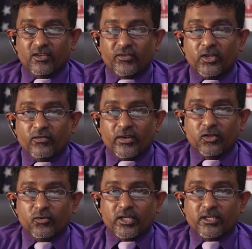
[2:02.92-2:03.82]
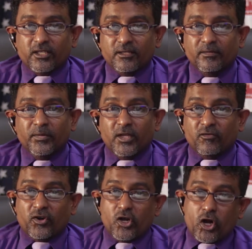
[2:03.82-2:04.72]
in the field of education,
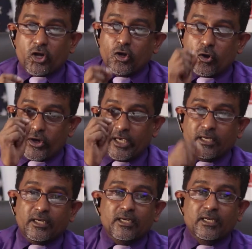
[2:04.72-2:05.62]
for not knowing